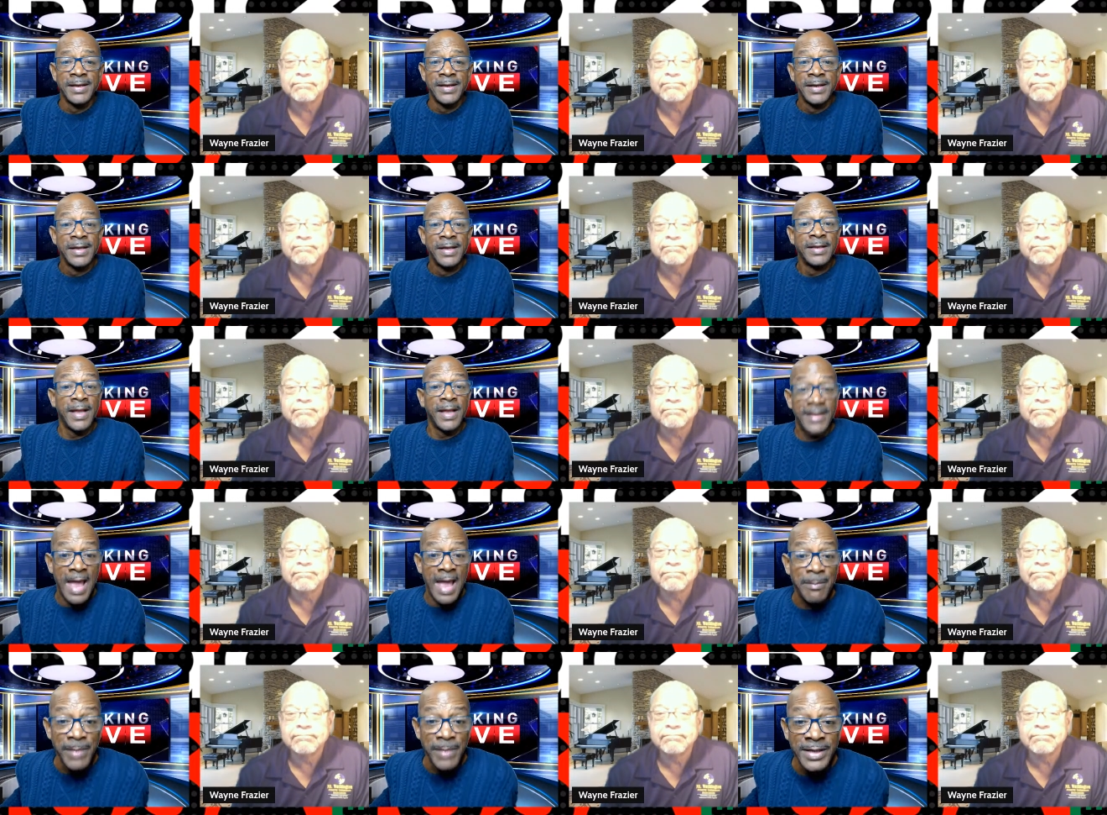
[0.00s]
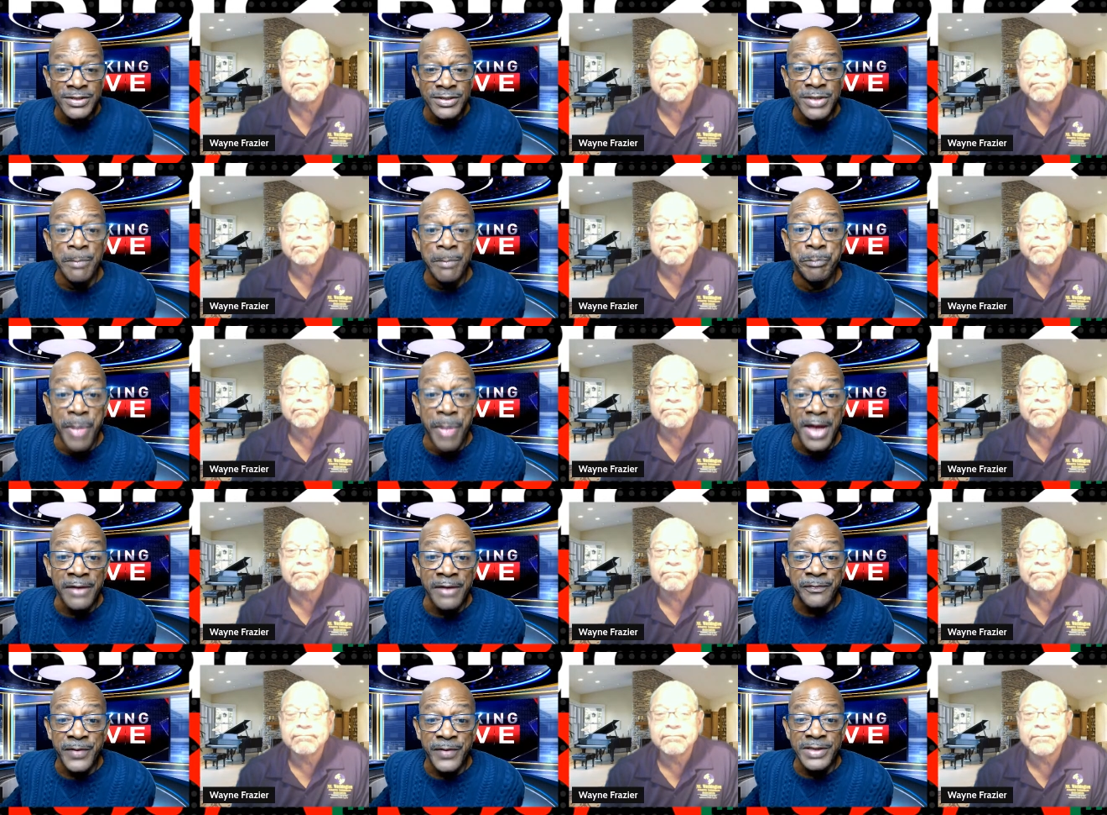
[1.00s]
Speaker 1: that that means some
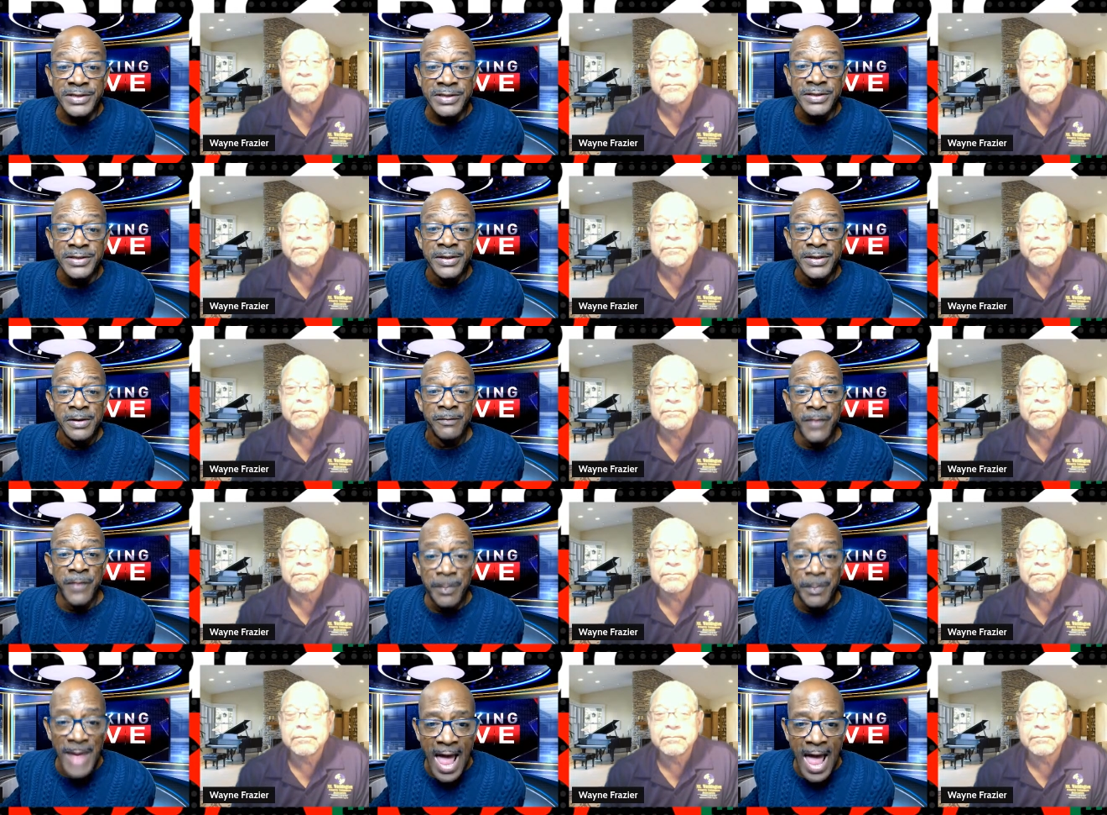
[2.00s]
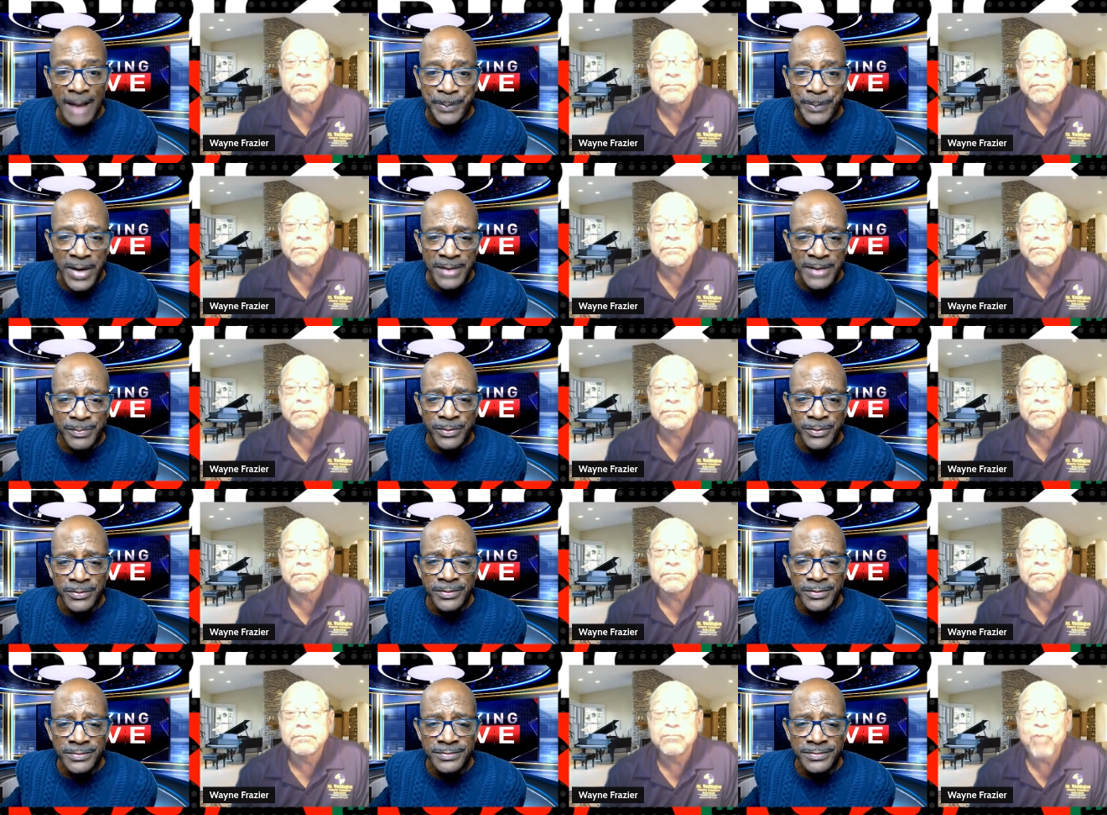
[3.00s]
benefits for black people.
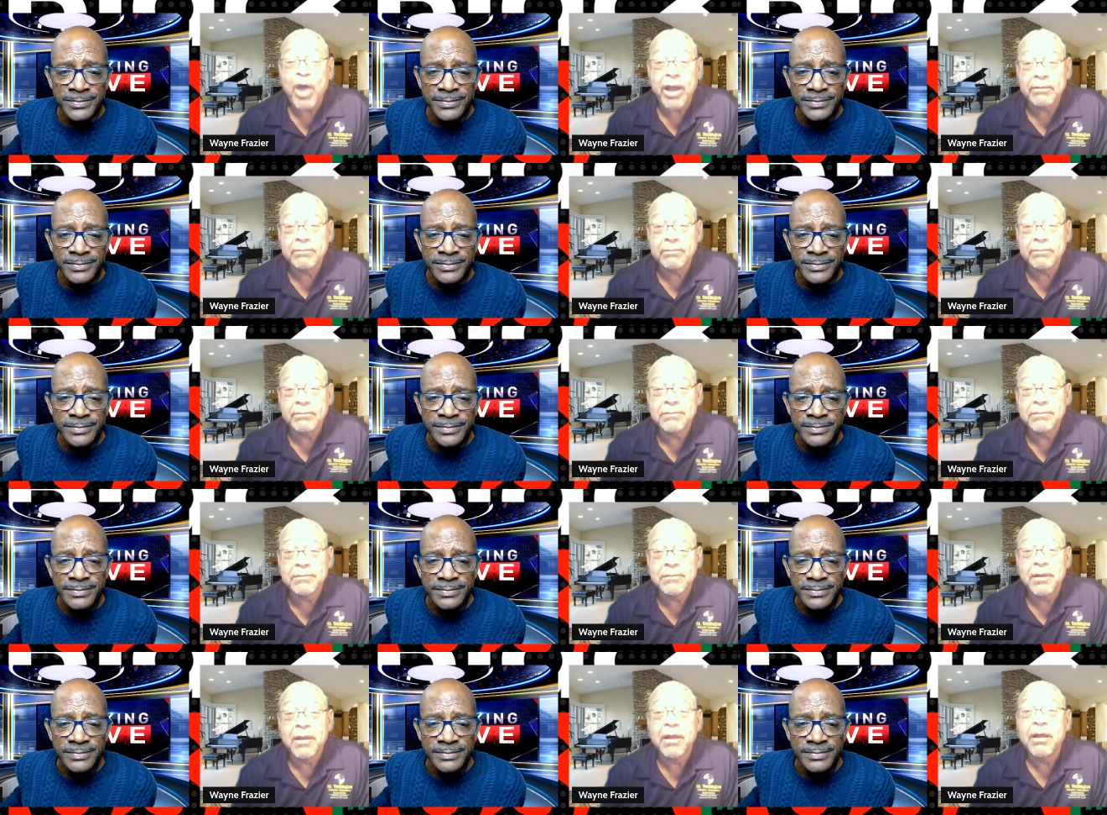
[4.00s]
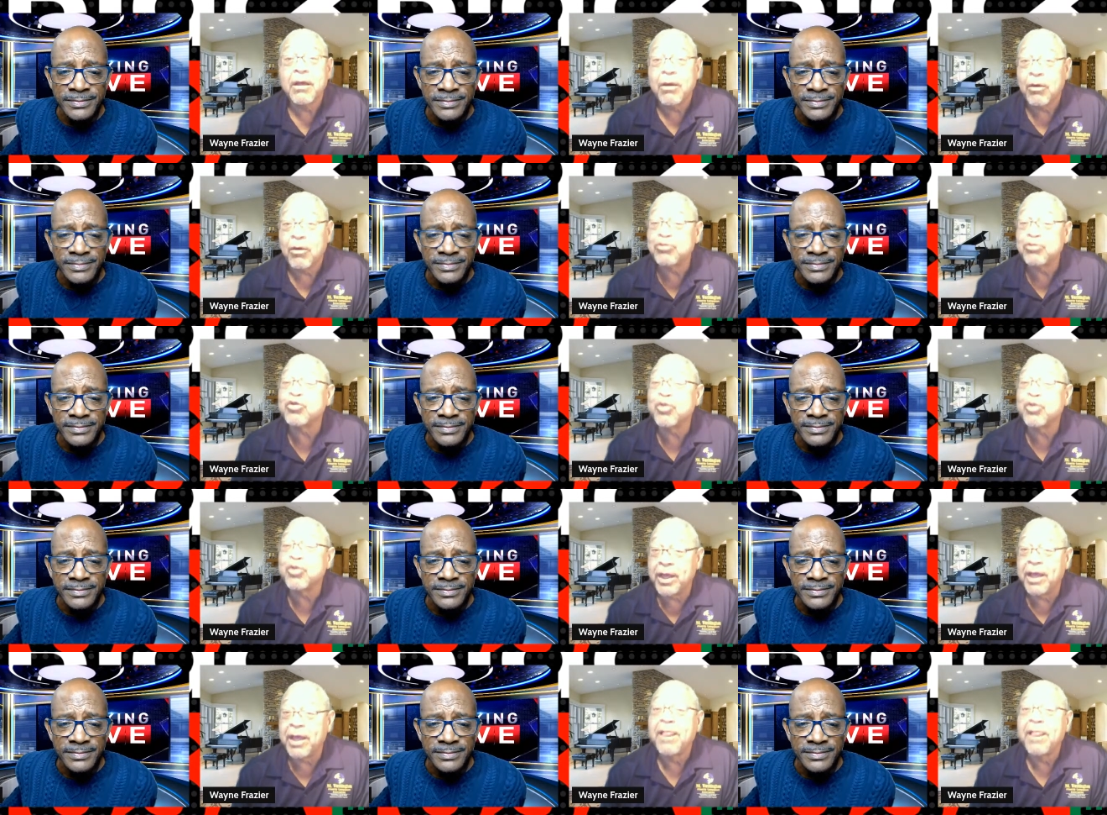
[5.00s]
Right.
Speaker 2: Oh,
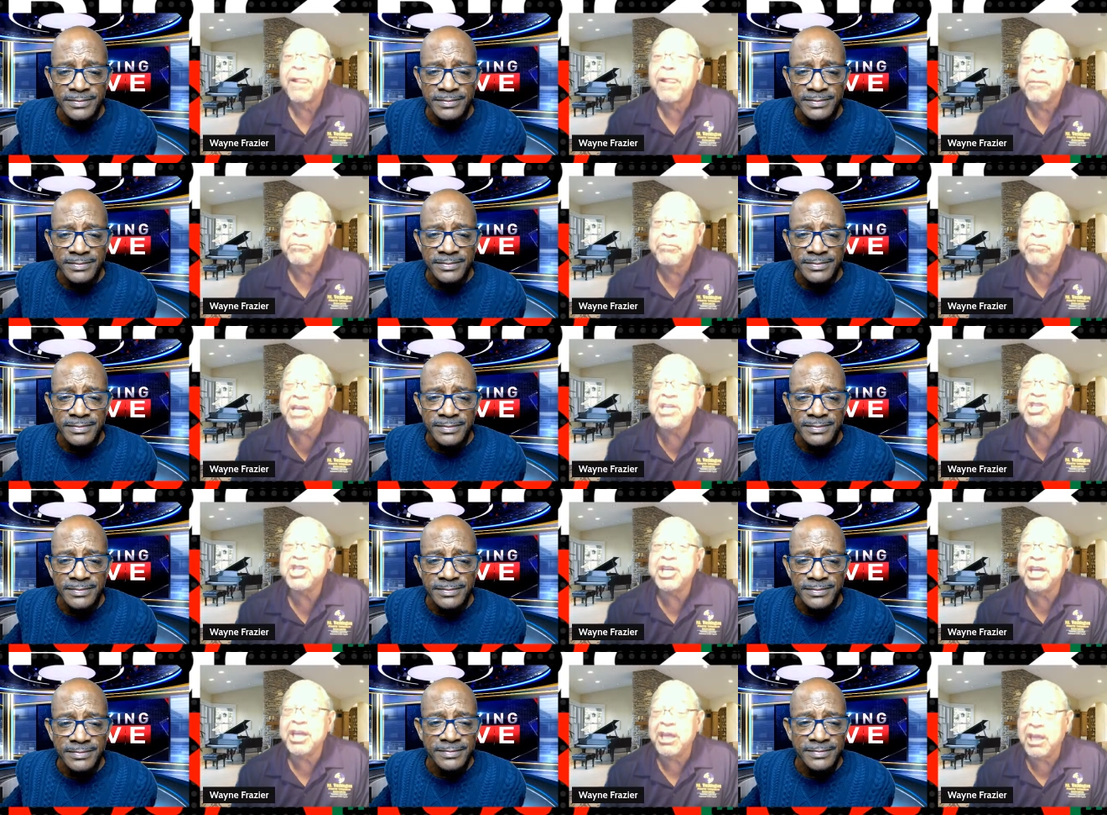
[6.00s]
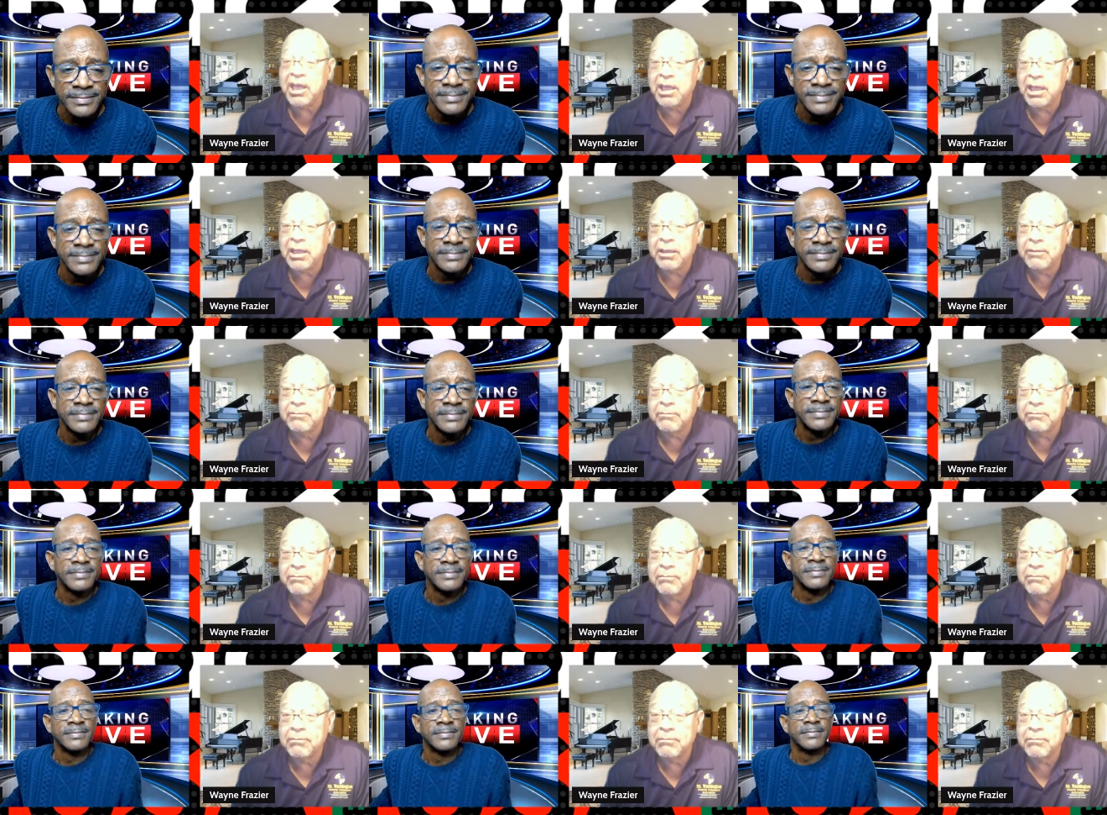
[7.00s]
truly. BGE,
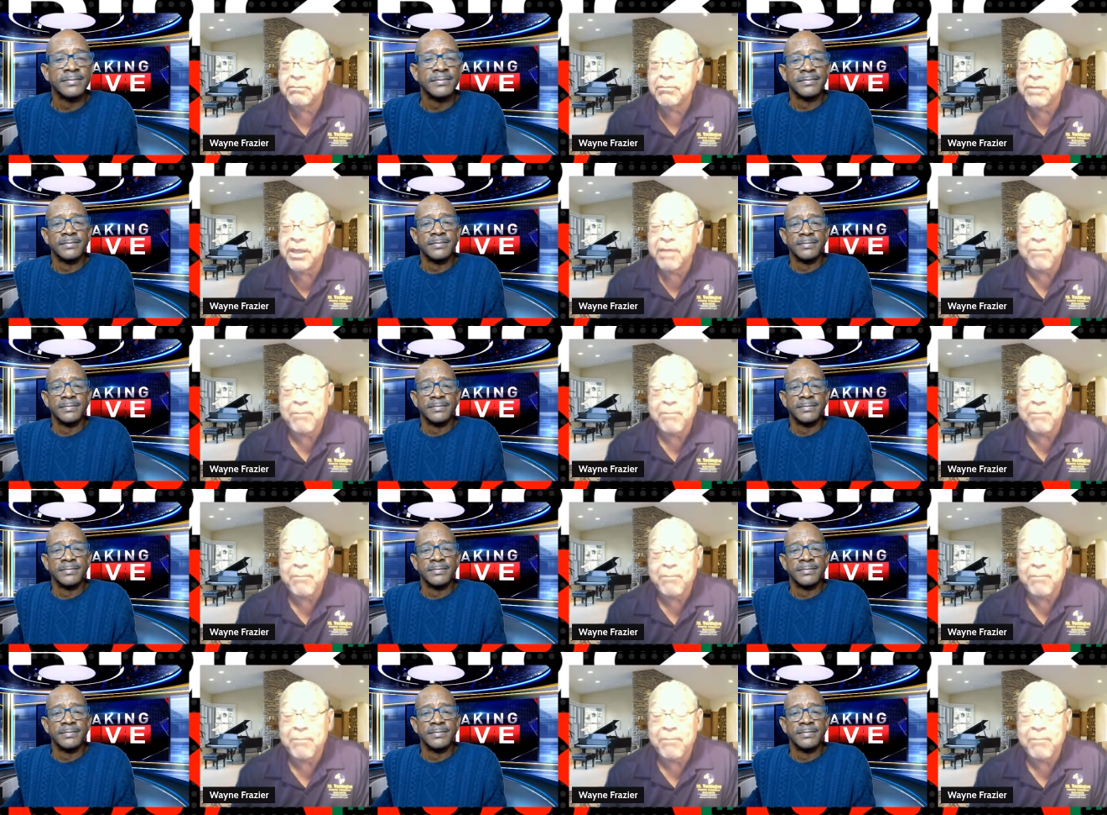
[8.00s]
in